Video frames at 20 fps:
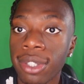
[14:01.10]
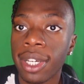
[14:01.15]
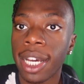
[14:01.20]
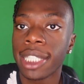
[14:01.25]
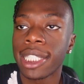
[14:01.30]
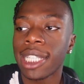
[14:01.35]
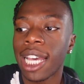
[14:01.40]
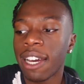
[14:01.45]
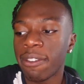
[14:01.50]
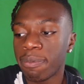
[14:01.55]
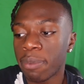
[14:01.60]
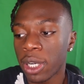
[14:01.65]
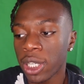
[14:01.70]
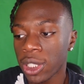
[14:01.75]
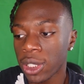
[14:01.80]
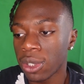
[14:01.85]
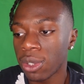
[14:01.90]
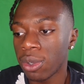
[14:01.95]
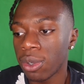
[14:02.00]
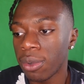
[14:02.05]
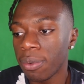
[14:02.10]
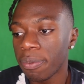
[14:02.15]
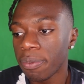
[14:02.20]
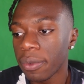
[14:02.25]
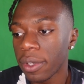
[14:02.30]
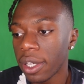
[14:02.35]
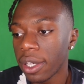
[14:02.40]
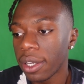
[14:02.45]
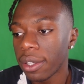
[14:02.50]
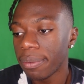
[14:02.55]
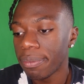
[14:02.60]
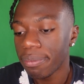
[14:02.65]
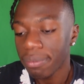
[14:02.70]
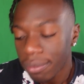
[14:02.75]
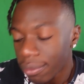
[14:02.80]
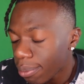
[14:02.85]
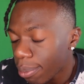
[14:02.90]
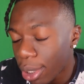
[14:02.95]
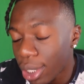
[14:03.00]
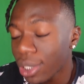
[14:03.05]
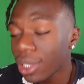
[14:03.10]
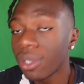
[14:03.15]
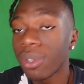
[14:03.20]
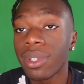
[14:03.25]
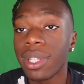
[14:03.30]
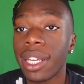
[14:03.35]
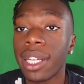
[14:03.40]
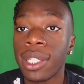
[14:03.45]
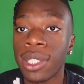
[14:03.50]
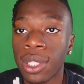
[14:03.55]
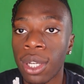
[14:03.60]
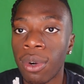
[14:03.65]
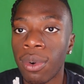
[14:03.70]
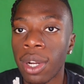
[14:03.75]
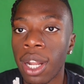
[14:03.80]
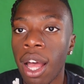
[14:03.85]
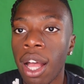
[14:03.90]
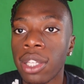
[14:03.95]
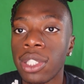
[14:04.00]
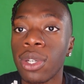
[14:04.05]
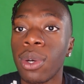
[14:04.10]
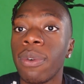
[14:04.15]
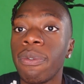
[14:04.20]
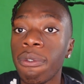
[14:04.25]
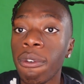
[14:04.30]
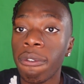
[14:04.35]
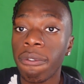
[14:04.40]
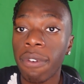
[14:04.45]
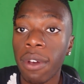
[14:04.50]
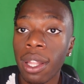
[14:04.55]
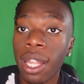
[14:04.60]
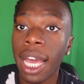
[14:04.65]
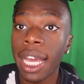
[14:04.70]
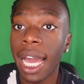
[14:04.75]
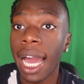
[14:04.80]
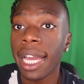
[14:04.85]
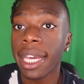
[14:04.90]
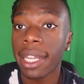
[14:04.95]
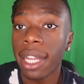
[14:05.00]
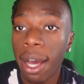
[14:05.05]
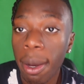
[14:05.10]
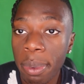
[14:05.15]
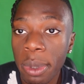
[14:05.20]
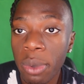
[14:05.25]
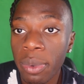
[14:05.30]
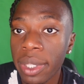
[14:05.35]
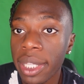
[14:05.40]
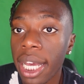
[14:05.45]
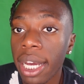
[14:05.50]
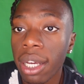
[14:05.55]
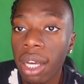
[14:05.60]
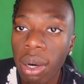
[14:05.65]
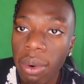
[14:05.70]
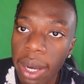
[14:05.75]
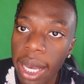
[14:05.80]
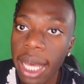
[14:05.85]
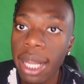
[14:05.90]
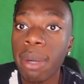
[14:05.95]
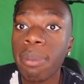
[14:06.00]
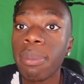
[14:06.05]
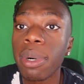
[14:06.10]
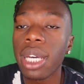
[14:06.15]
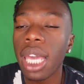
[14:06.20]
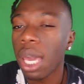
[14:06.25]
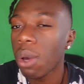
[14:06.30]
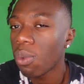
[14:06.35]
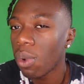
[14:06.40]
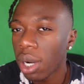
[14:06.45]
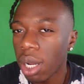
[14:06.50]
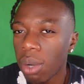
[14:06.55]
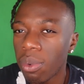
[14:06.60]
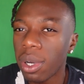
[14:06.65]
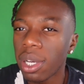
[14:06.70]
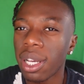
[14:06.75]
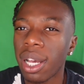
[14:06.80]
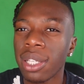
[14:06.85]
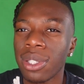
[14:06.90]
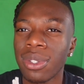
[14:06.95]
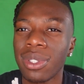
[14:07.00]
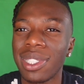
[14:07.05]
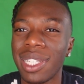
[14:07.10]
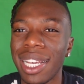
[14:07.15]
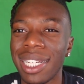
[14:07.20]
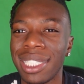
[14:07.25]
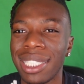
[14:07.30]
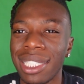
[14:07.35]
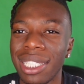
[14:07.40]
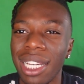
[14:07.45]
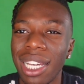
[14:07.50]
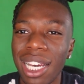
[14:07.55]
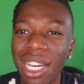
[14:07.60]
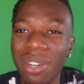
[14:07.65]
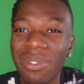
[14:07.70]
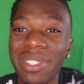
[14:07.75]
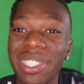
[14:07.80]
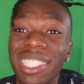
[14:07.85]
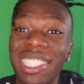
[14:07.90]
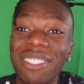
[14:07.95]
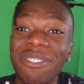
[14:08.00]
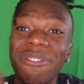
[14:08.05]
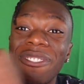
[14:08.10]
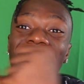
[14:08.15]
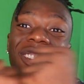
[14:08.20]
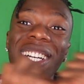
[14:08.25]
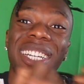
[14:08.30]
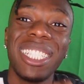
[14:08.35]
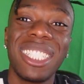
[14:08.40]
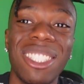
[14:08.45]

you guys have personal things going on. So if you feel like I can help you with that, go ahead and book a one-on-one consultation with your boy